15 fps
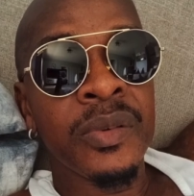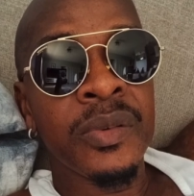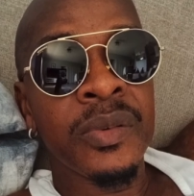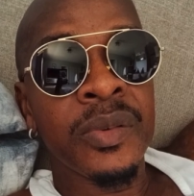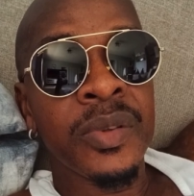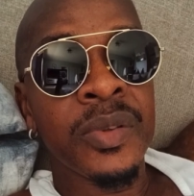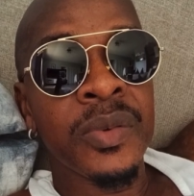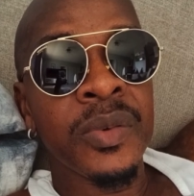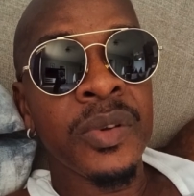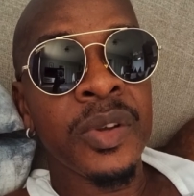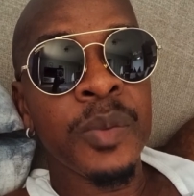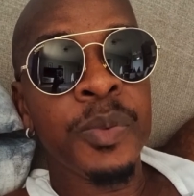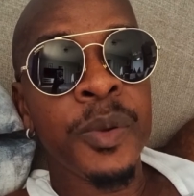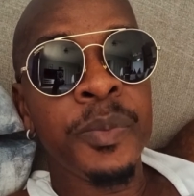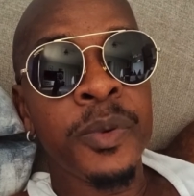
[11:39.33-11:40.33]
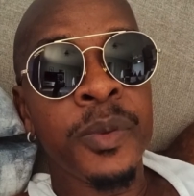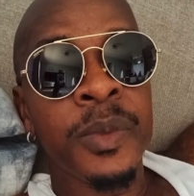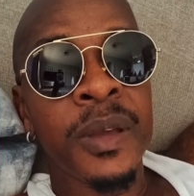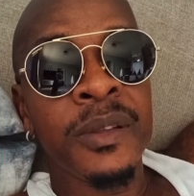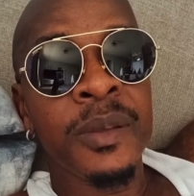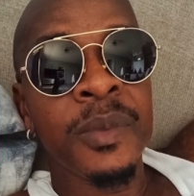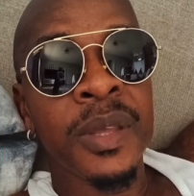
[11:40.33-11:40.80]
I told you, look up with me
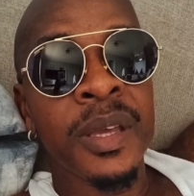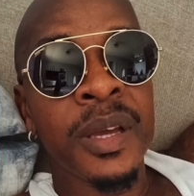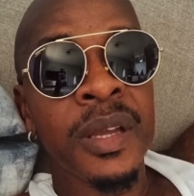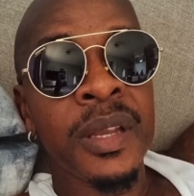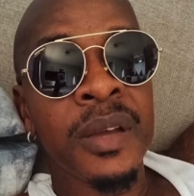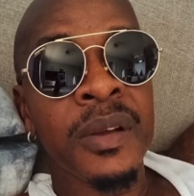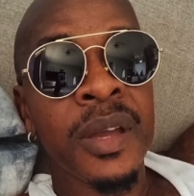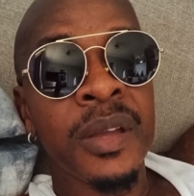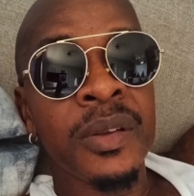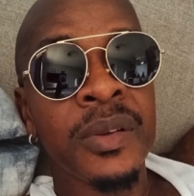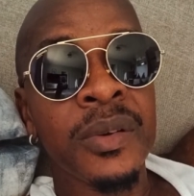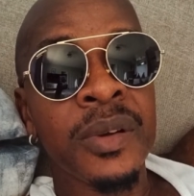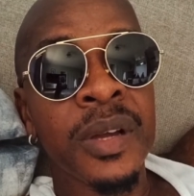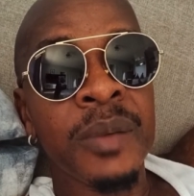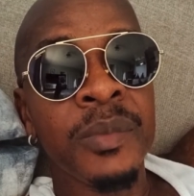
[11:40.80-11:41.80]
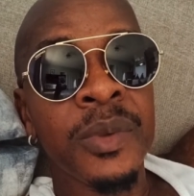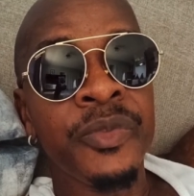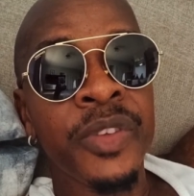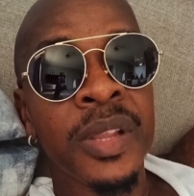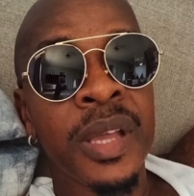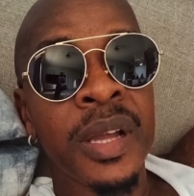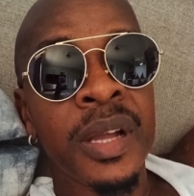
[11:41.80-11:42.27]
on my yard right now. Because I
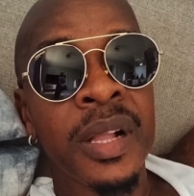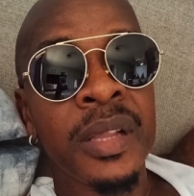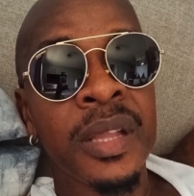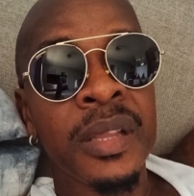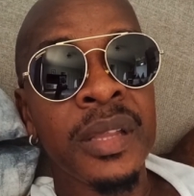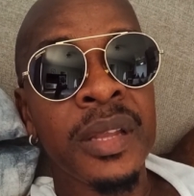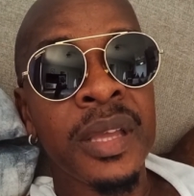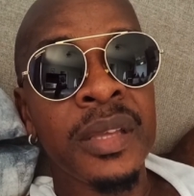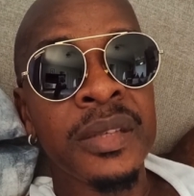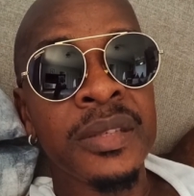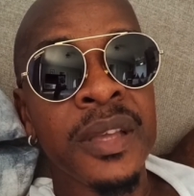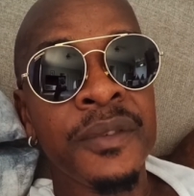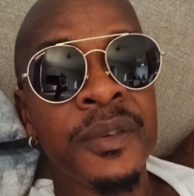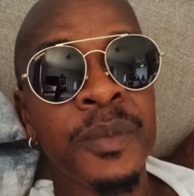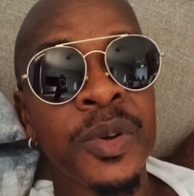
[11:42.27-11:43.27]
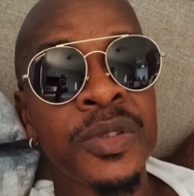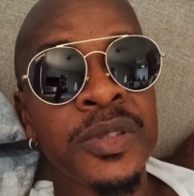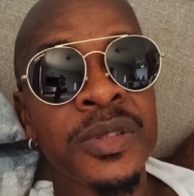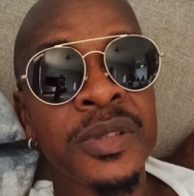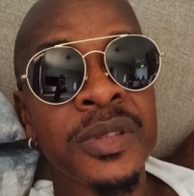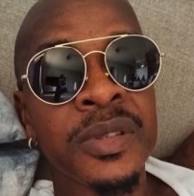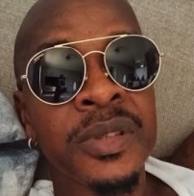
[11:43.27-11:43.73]
feel like all that is easy for
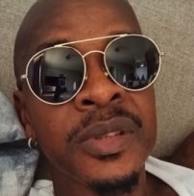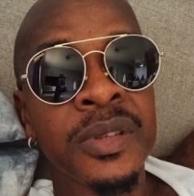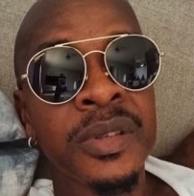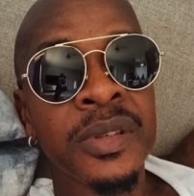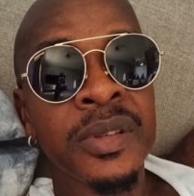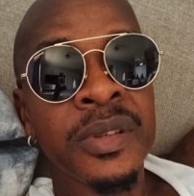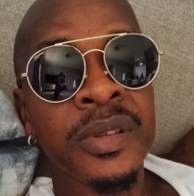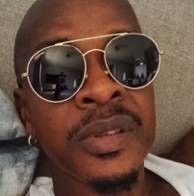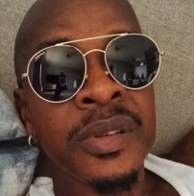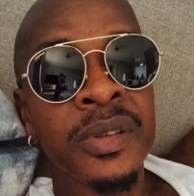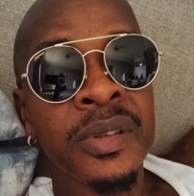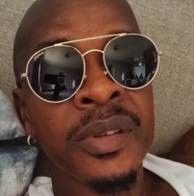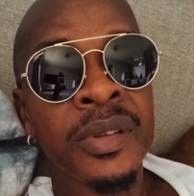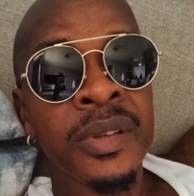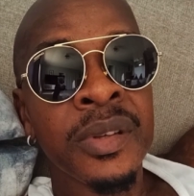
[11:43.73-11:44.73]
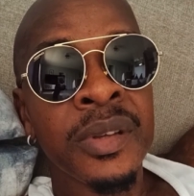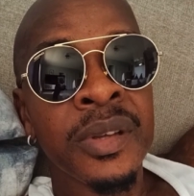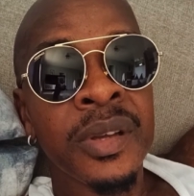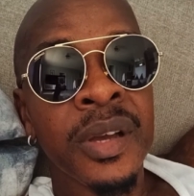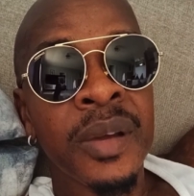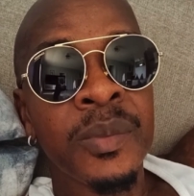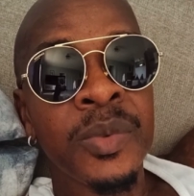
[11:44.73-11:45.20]
boss.
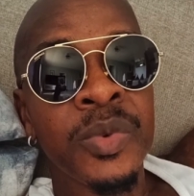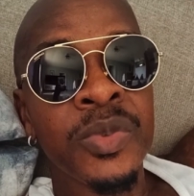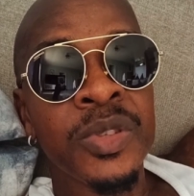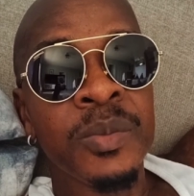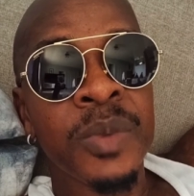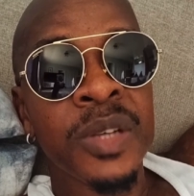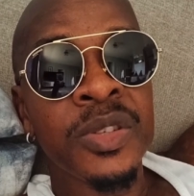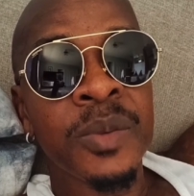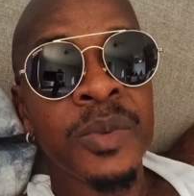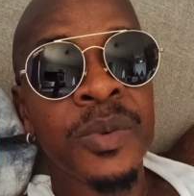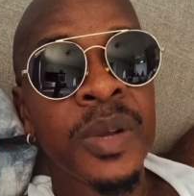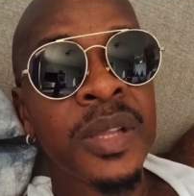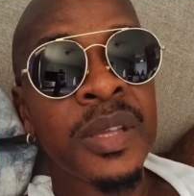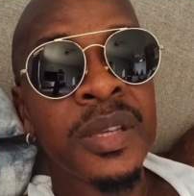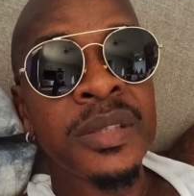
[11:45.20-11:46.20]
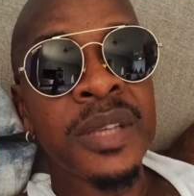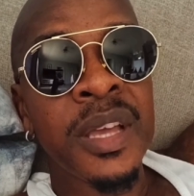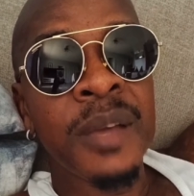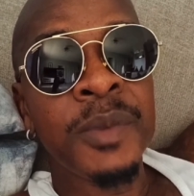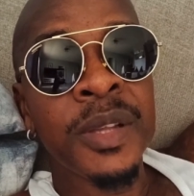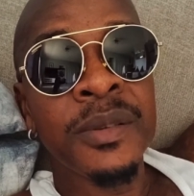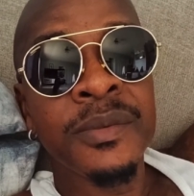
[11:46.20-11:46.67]
Because music mash up nowadays,
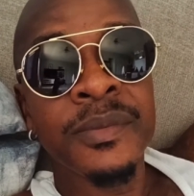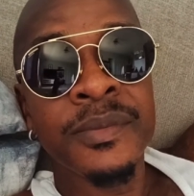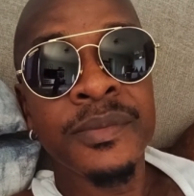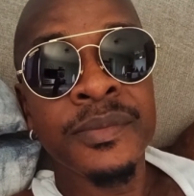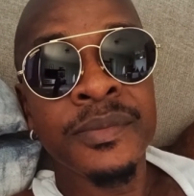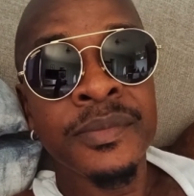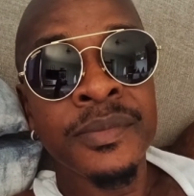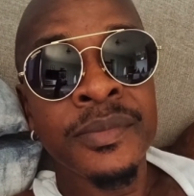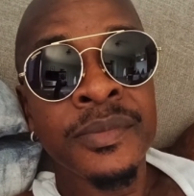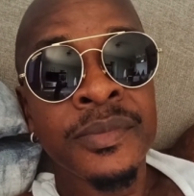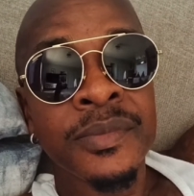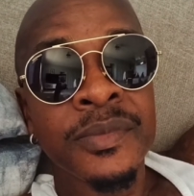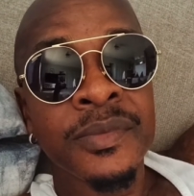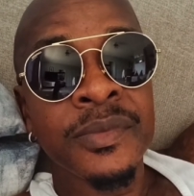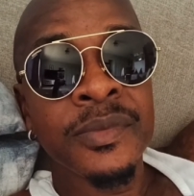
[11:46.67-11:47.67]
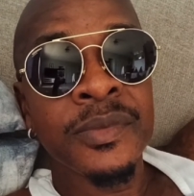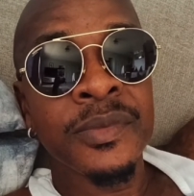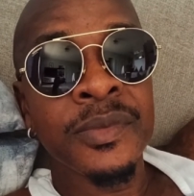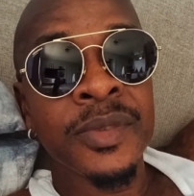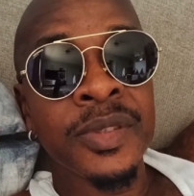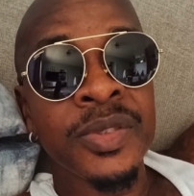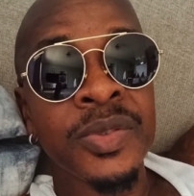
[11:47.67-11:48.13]
yeah, man.
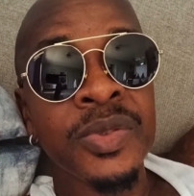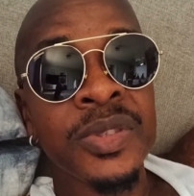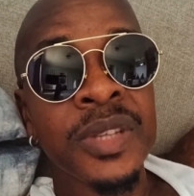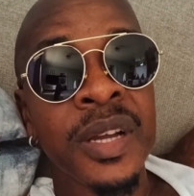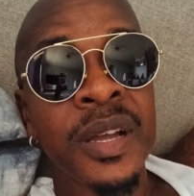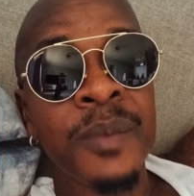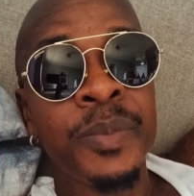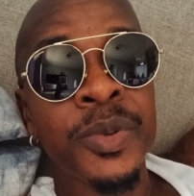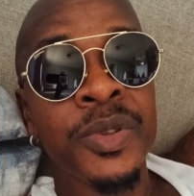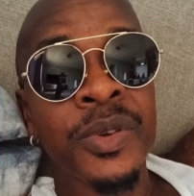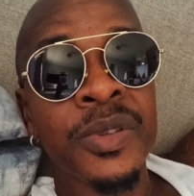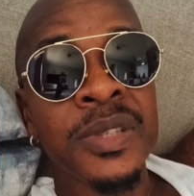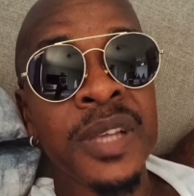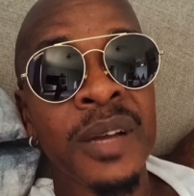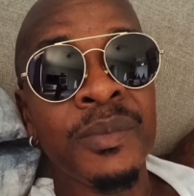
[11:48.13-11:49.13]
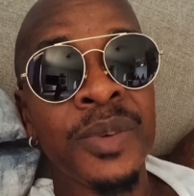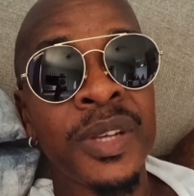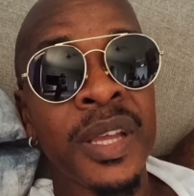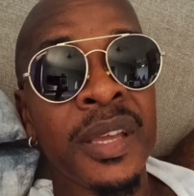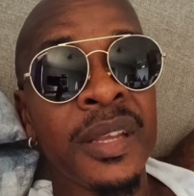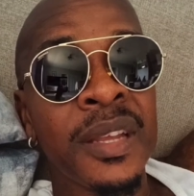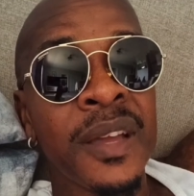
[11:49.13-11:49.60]
Just do song and put out song,
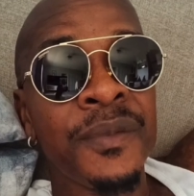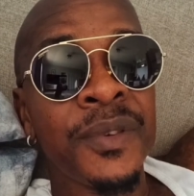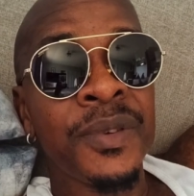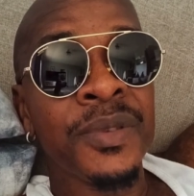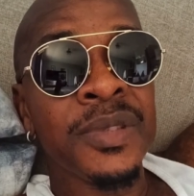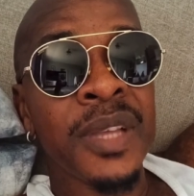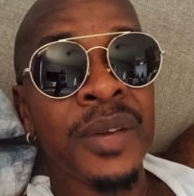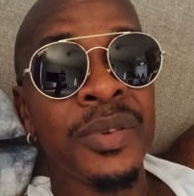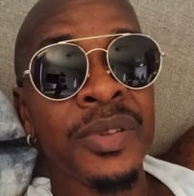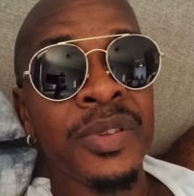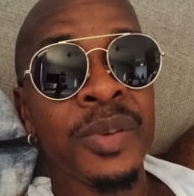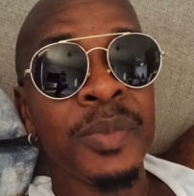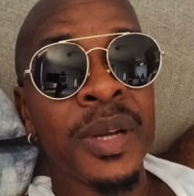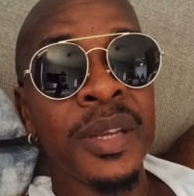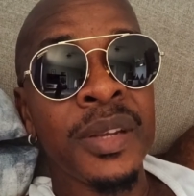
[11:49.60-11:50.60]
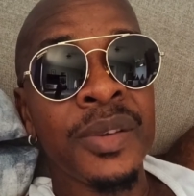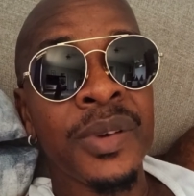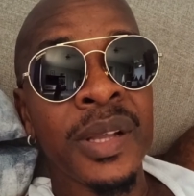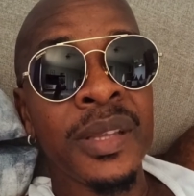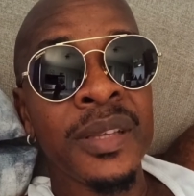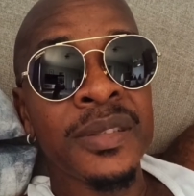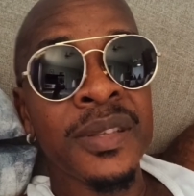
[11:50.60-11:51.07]
brother. You don't have to do song with nobody
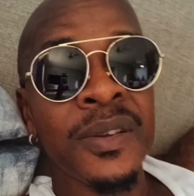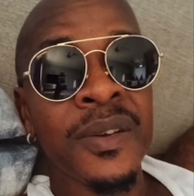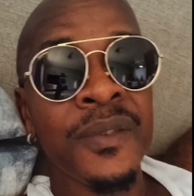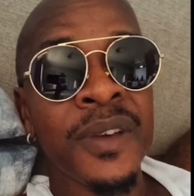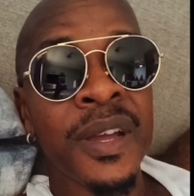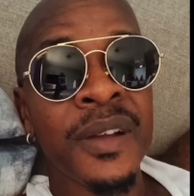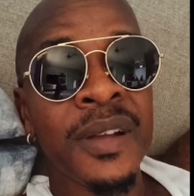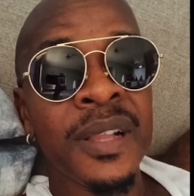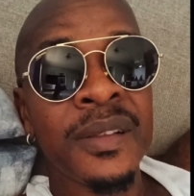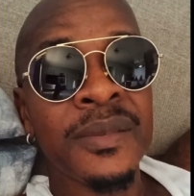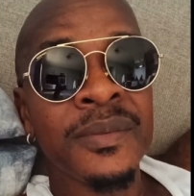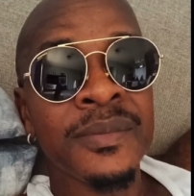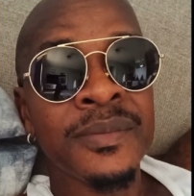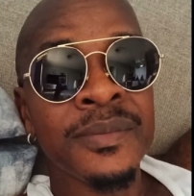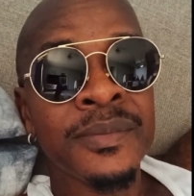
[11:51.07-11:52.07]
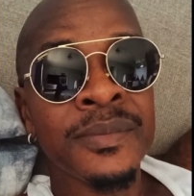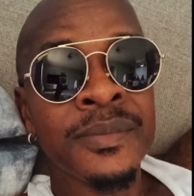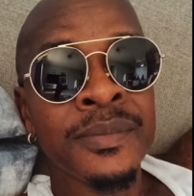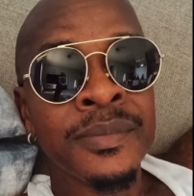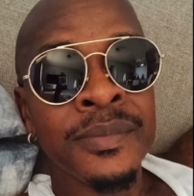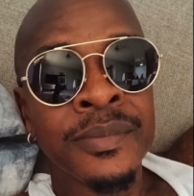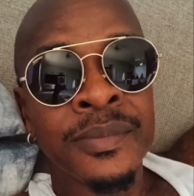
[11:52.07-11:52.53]
nowadays, you go viral.
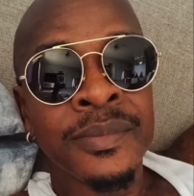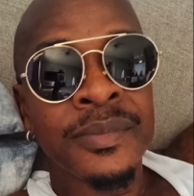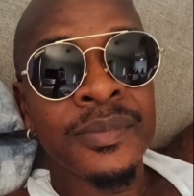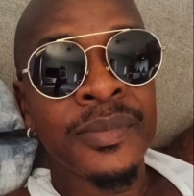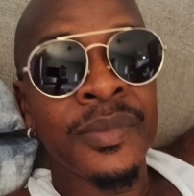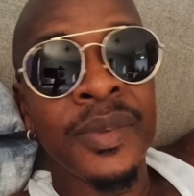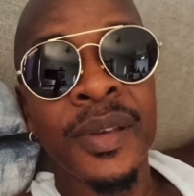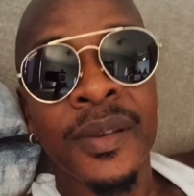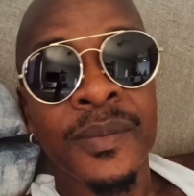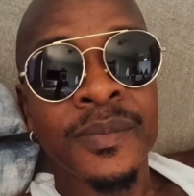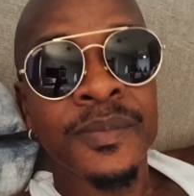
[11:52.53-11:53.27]
Yeah.